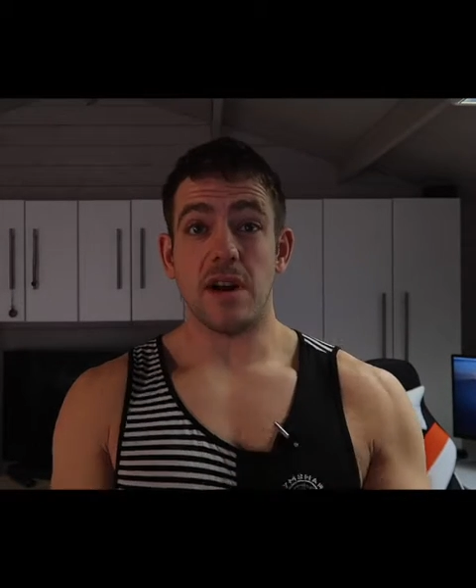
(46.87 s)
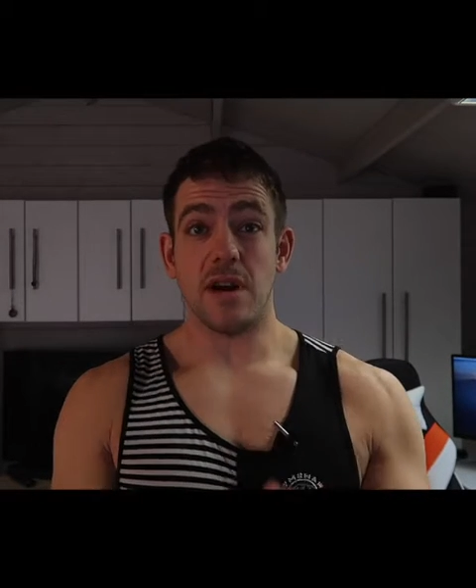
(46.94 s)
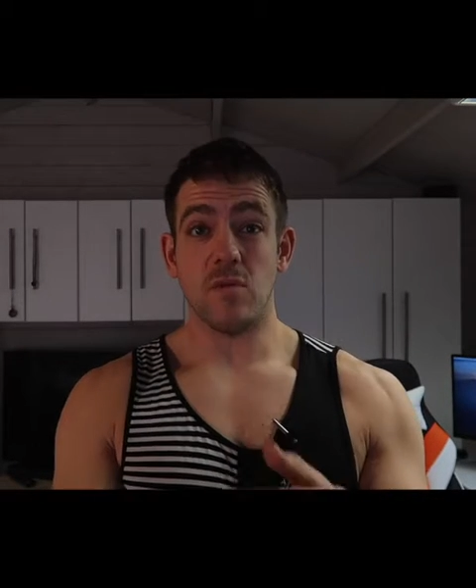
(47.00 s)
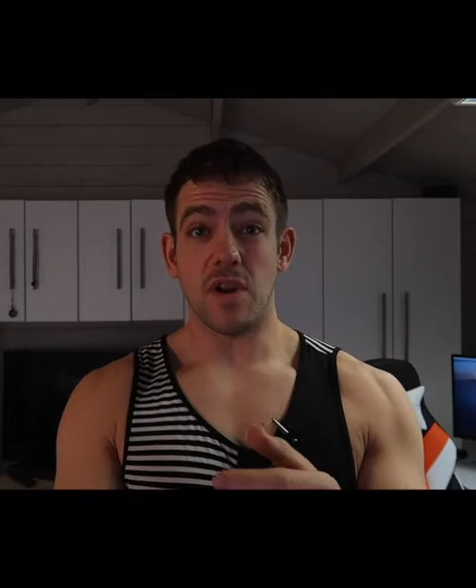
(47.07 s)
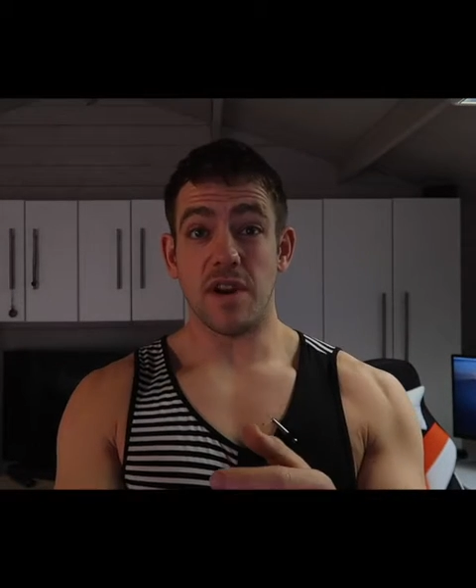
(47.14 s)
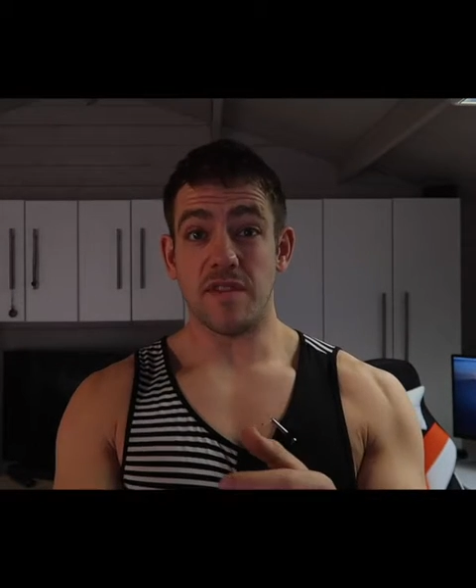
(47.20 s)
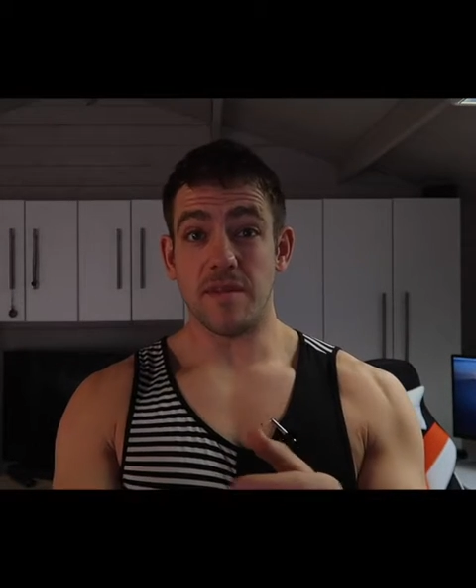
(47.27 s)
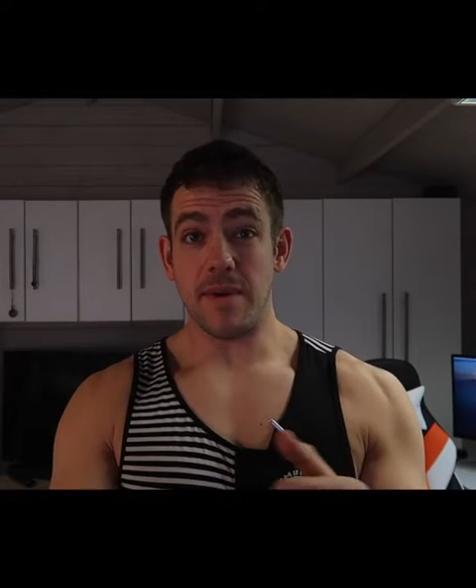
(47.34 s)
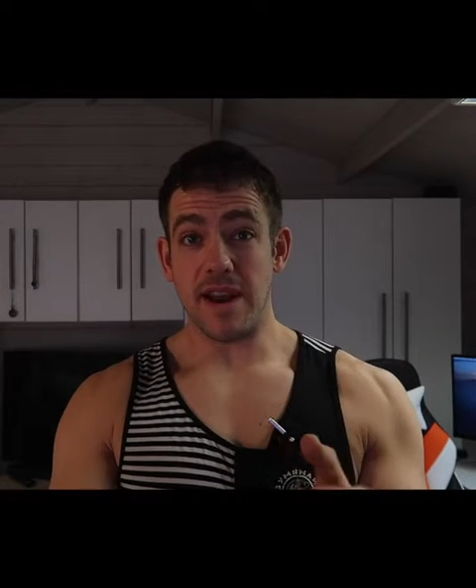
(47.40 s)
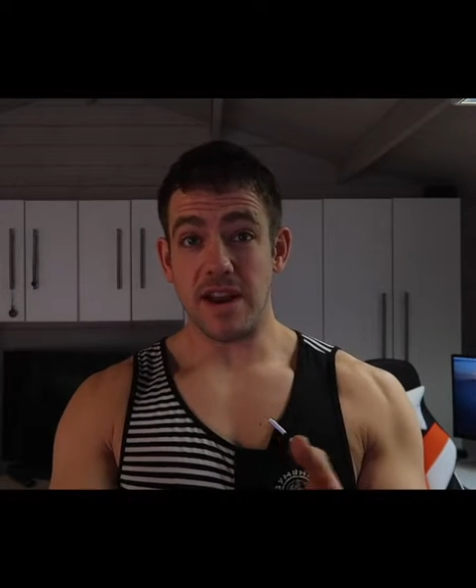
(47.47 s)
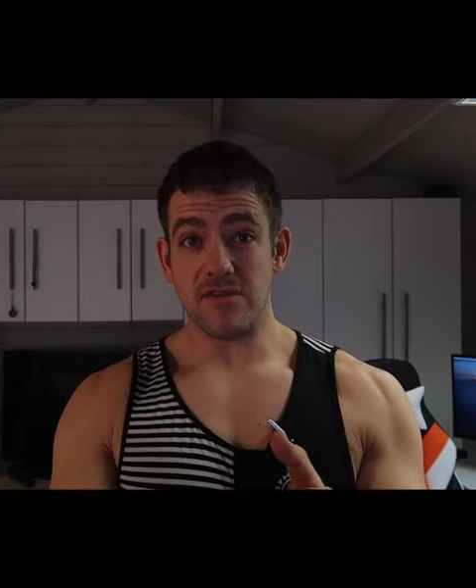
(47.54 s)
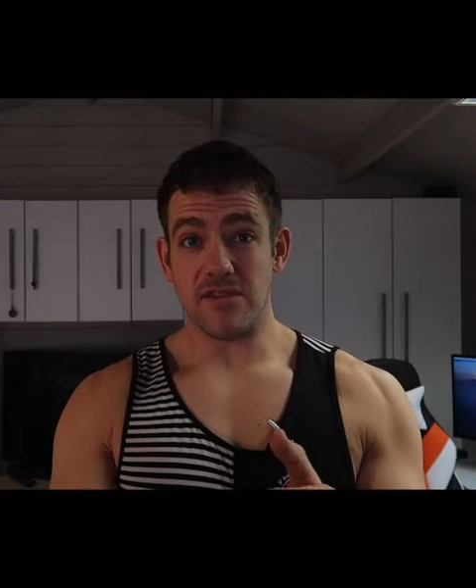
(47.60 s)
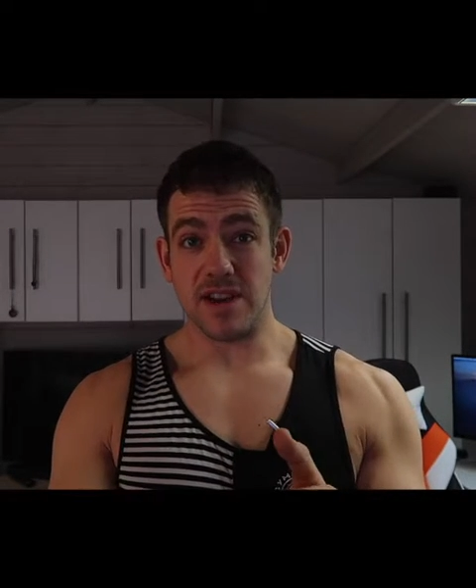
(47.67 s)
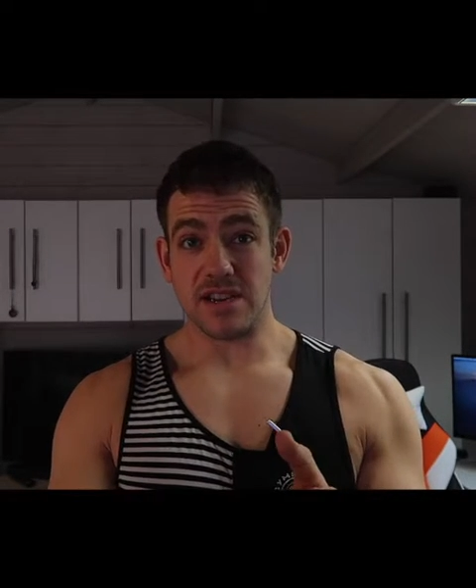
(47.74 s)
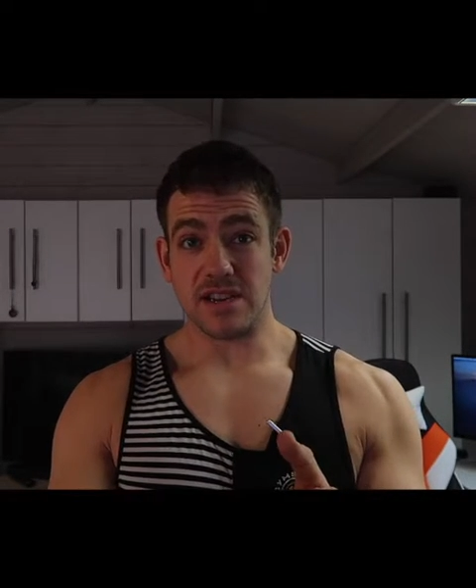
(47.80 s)
And one of the
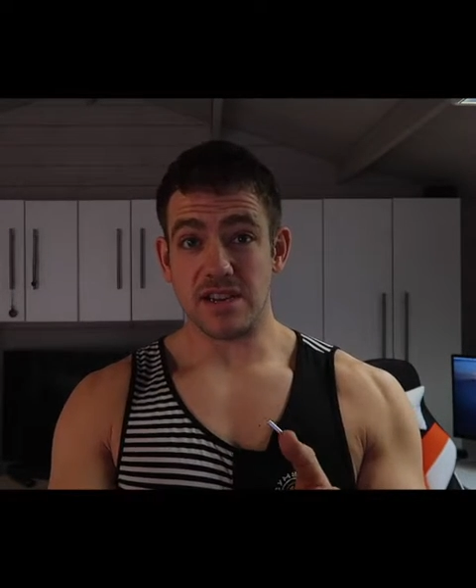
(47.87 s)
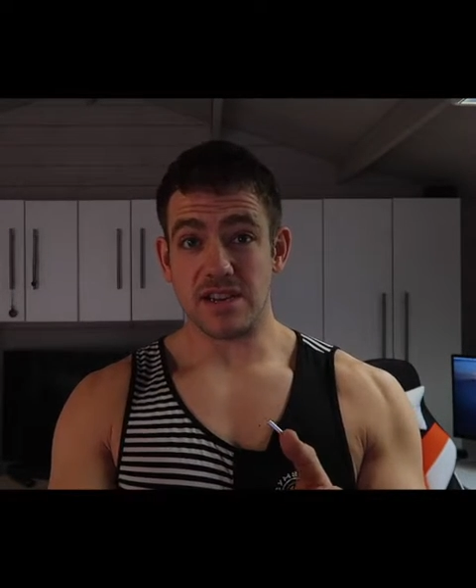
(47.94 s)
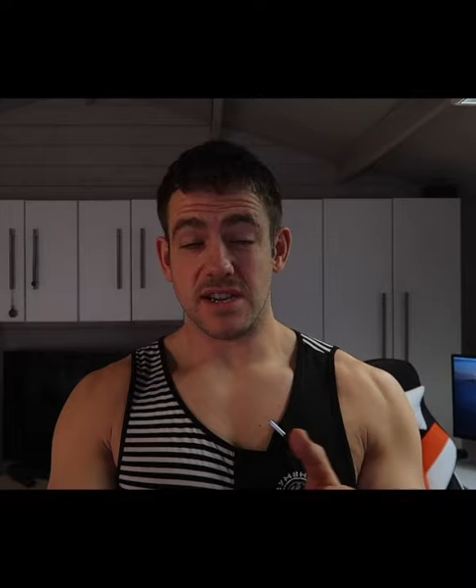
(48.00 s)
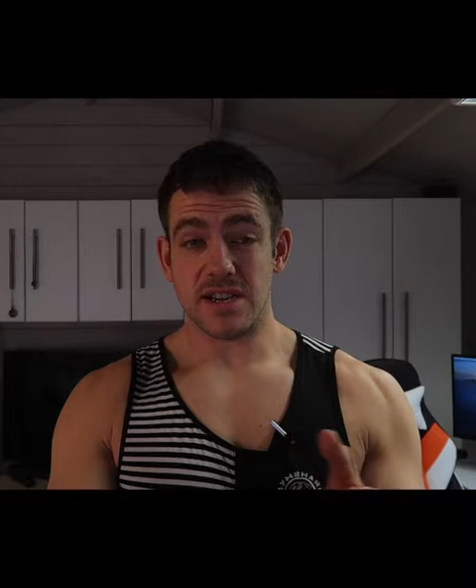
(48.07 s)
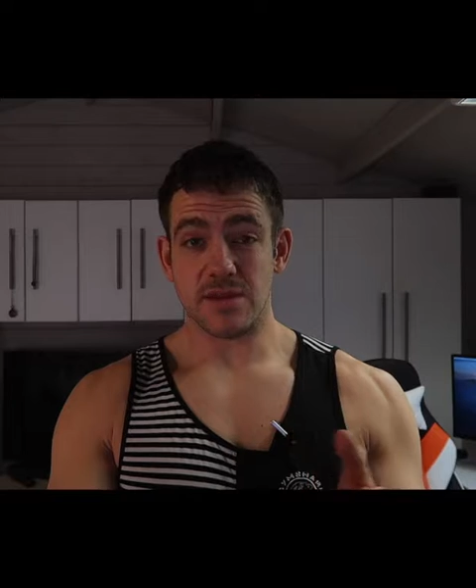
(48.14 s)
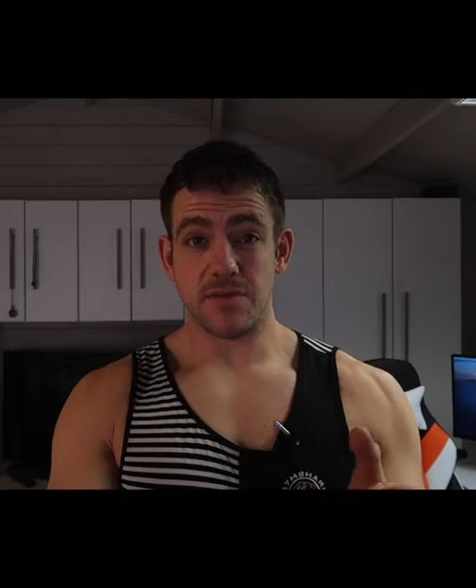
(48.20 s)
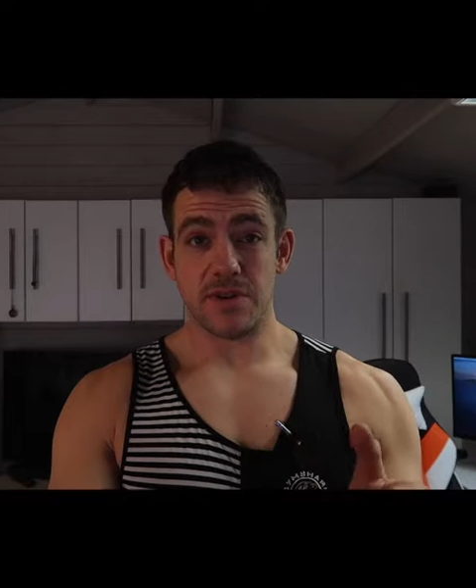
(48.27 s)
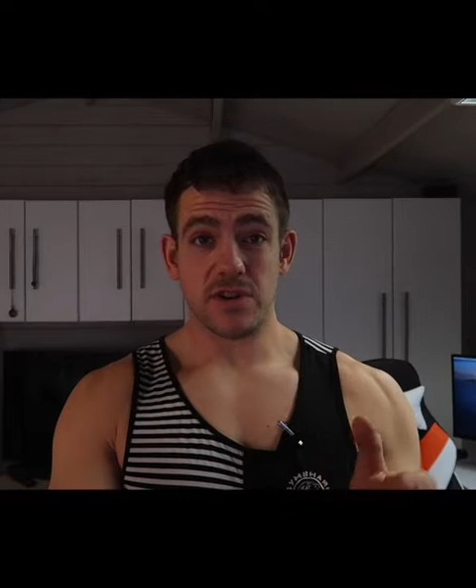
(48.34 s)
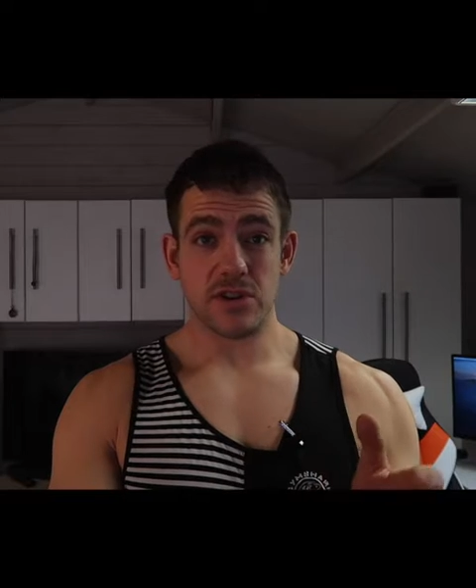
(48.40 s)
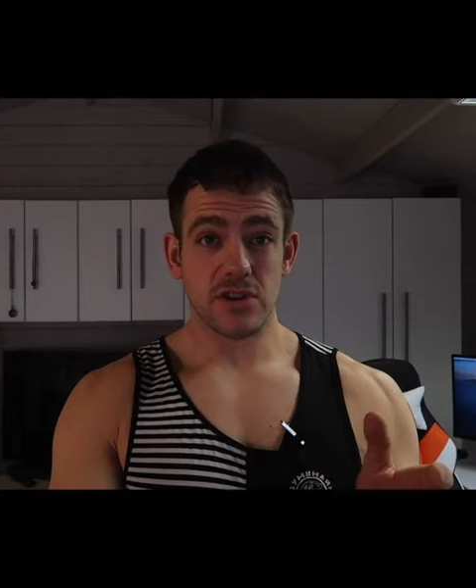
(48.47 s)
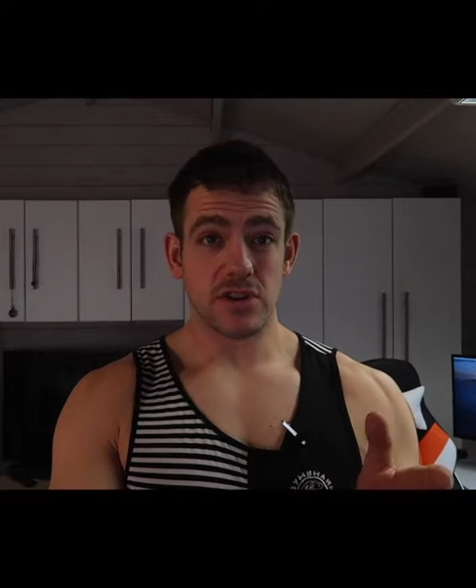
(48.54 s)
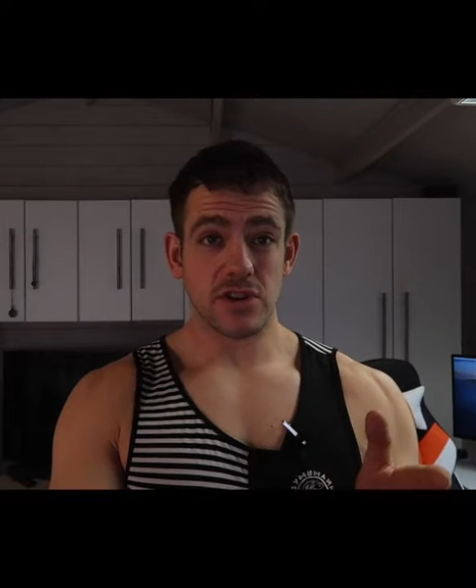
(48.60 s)
main reasons is because